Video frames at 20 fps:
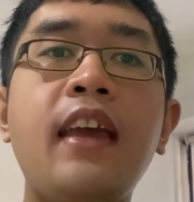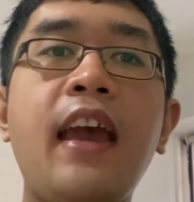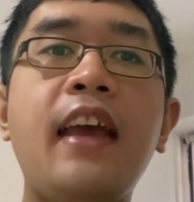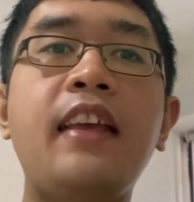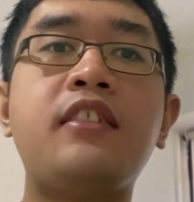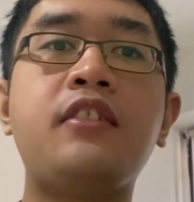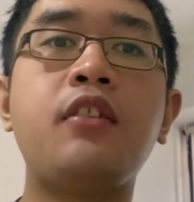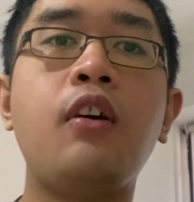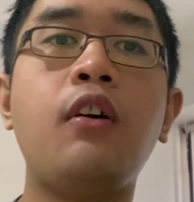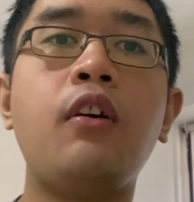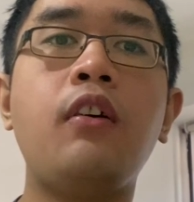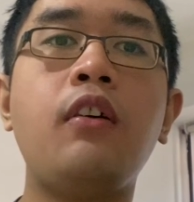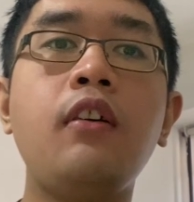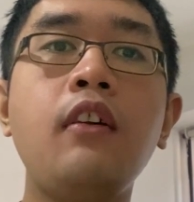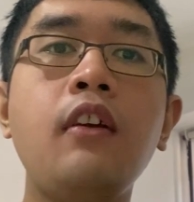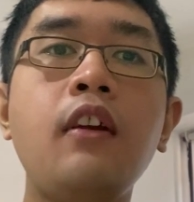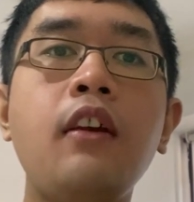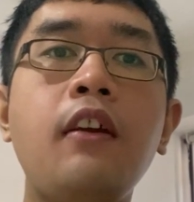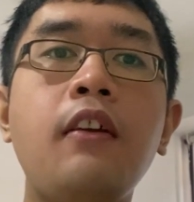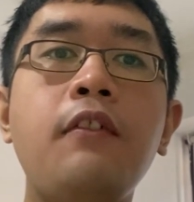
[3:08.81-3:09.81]
And
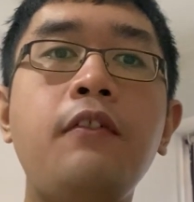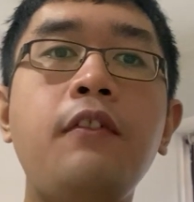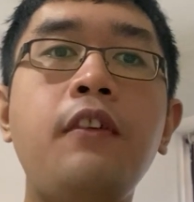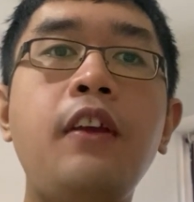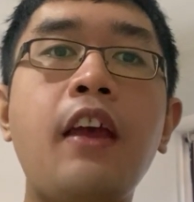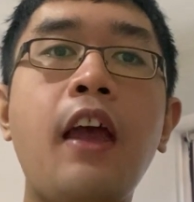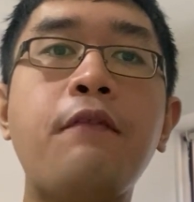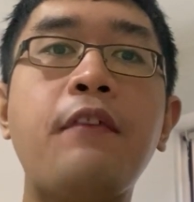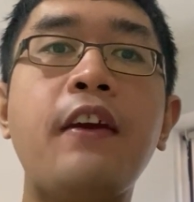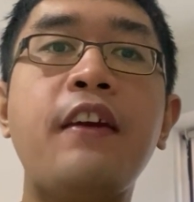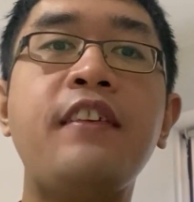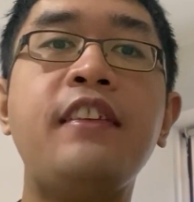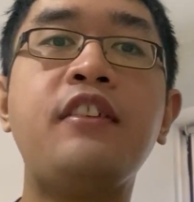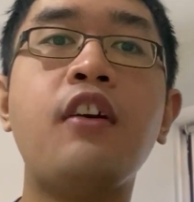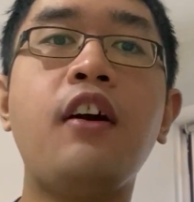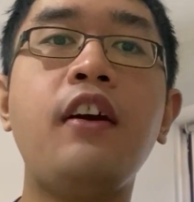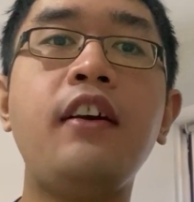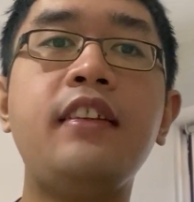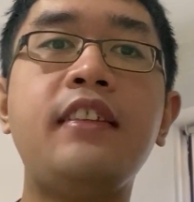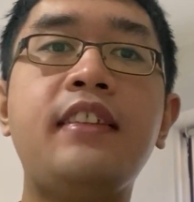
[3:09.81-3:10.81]
so, we have
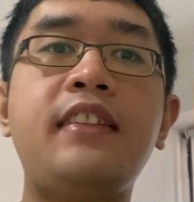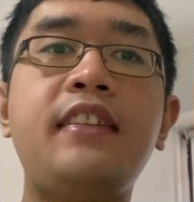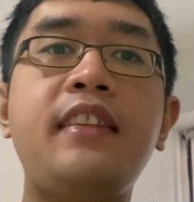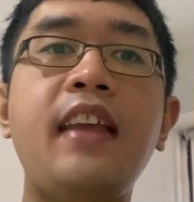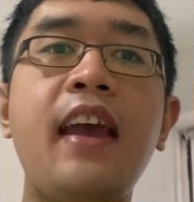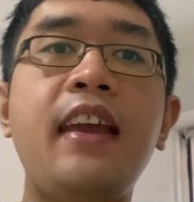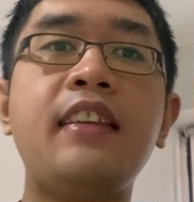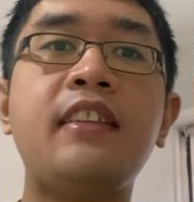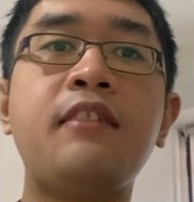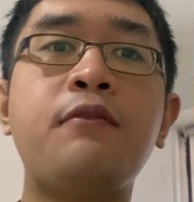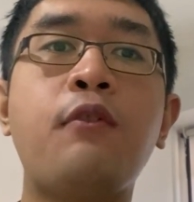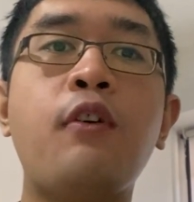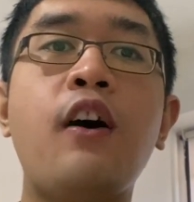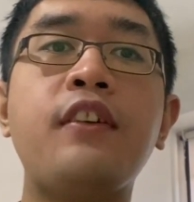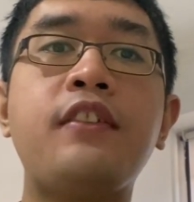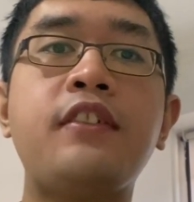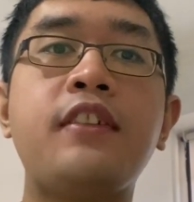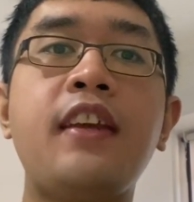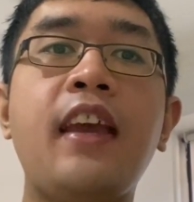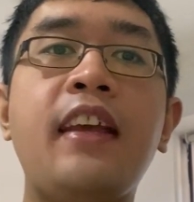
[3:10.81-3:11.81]
enjoyed. Thanks for
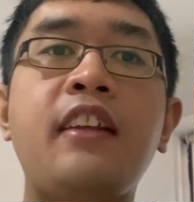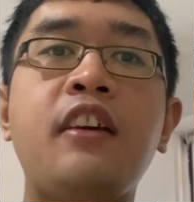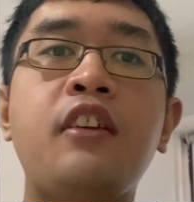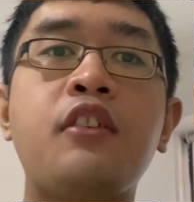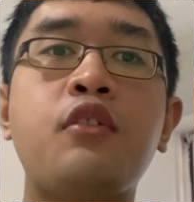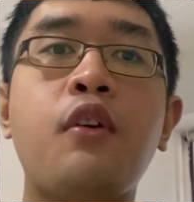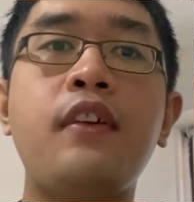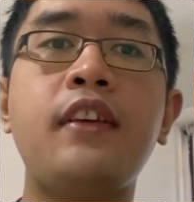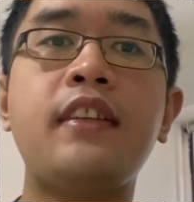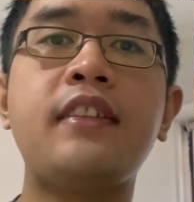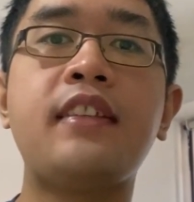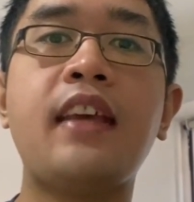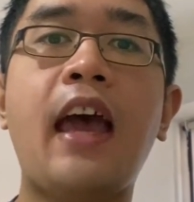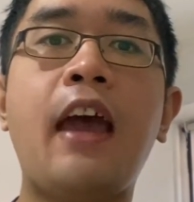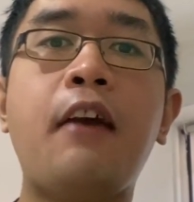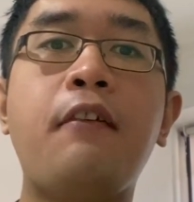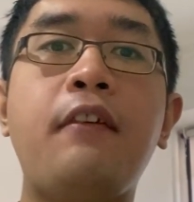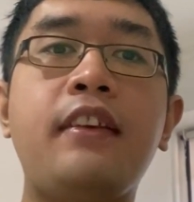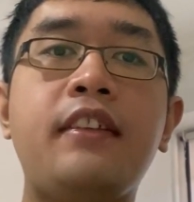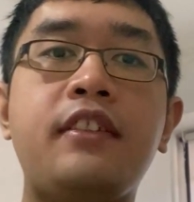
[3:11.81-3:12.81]
watching, and as always,
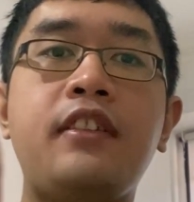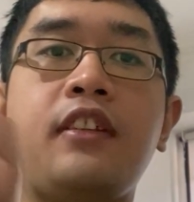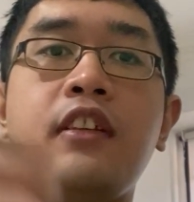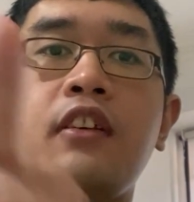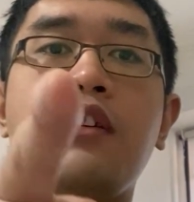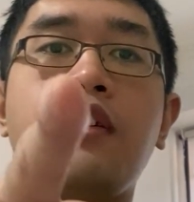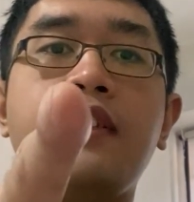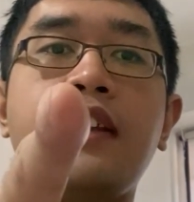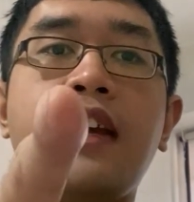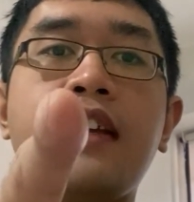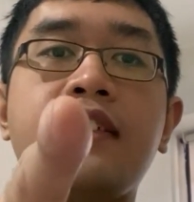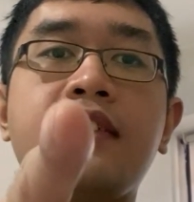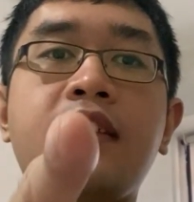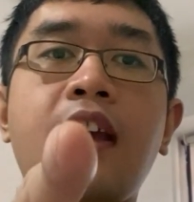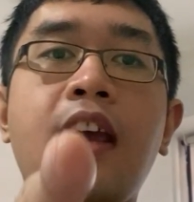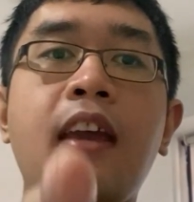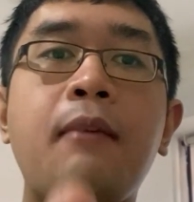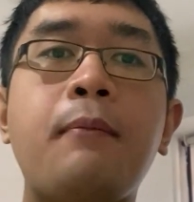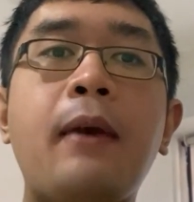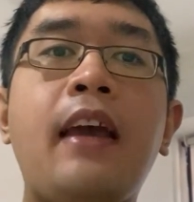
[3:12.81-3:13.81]
I will see you next
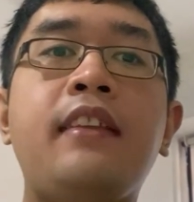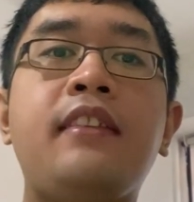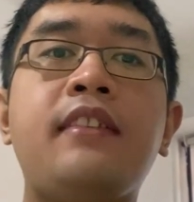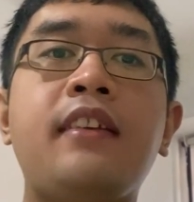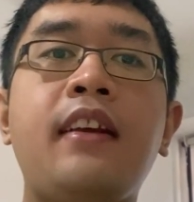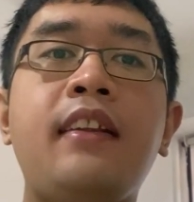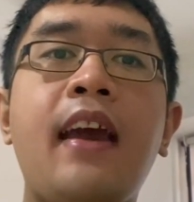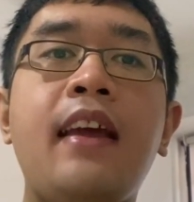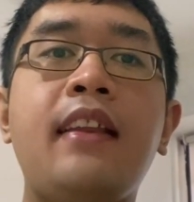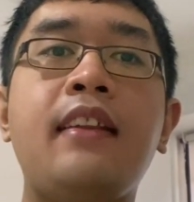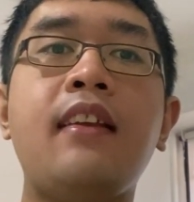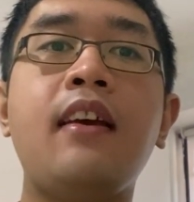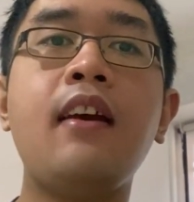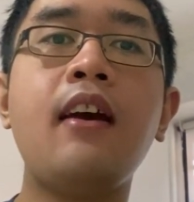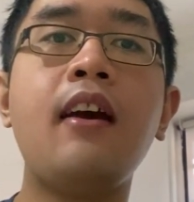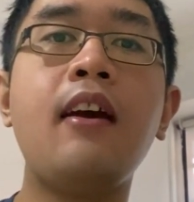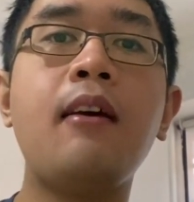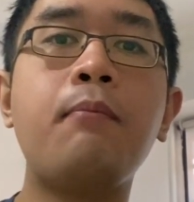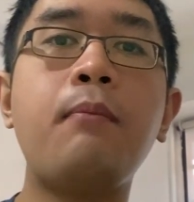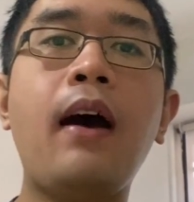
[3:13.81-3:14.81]
time. Until then,
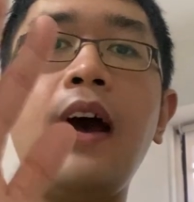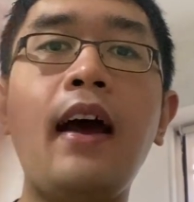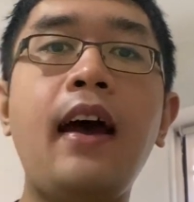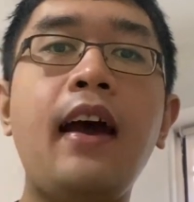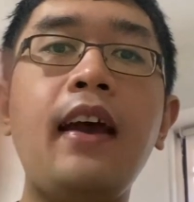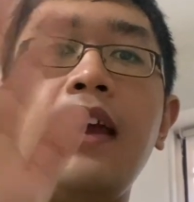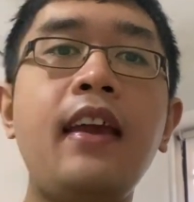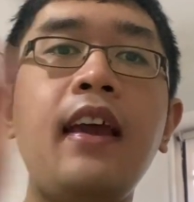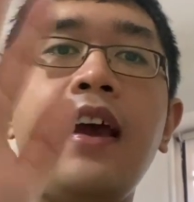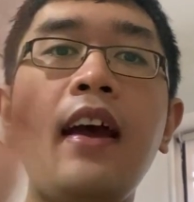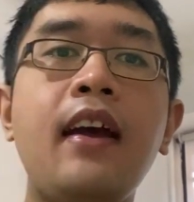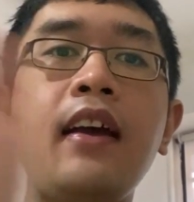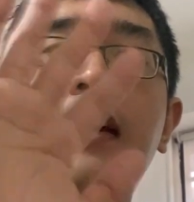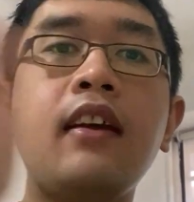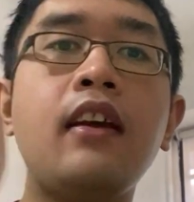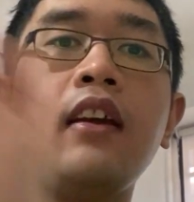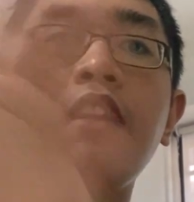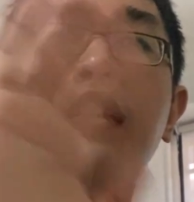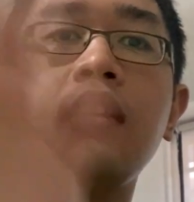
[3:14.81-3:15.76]
bye!